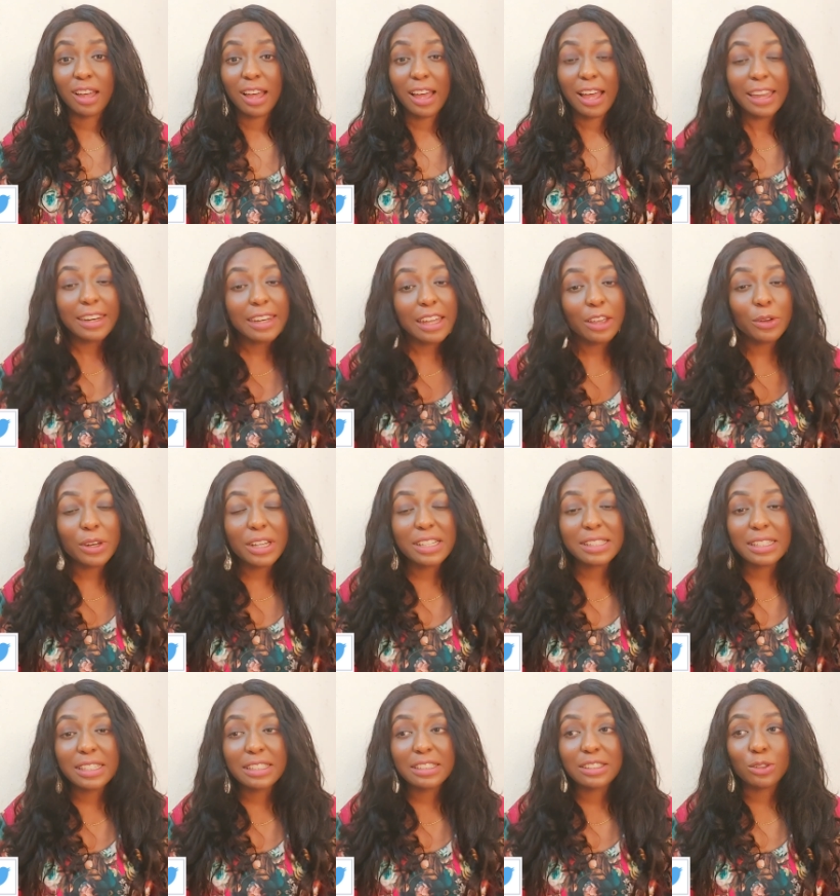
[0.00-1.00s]
And now you're not
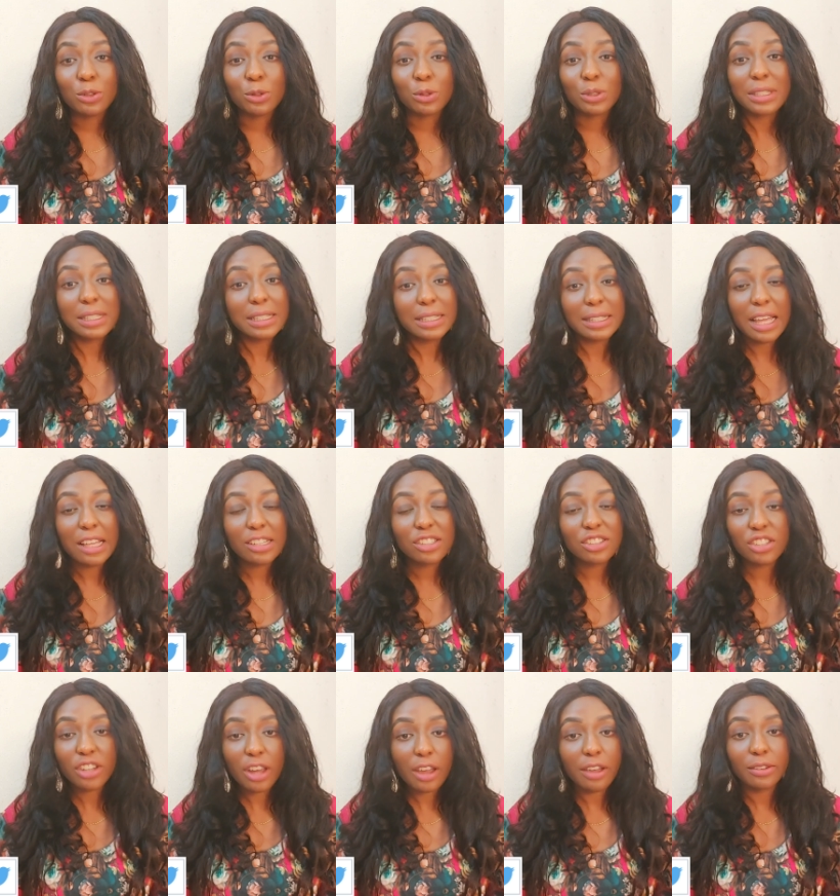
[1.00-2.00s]
saying it's your sister's
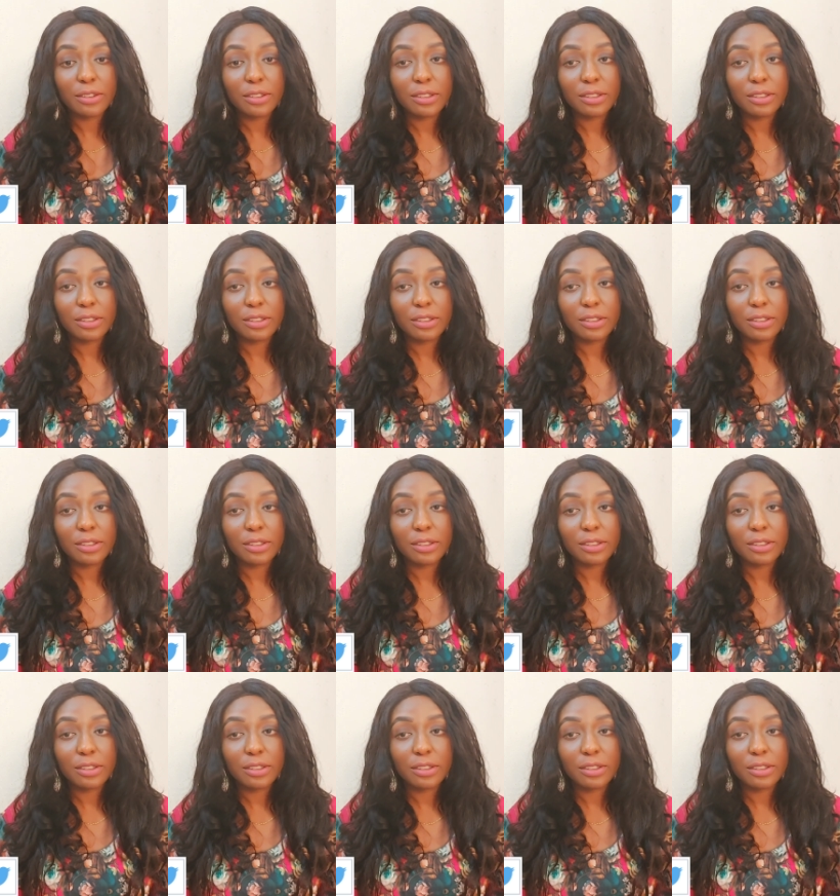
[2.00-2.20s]
child.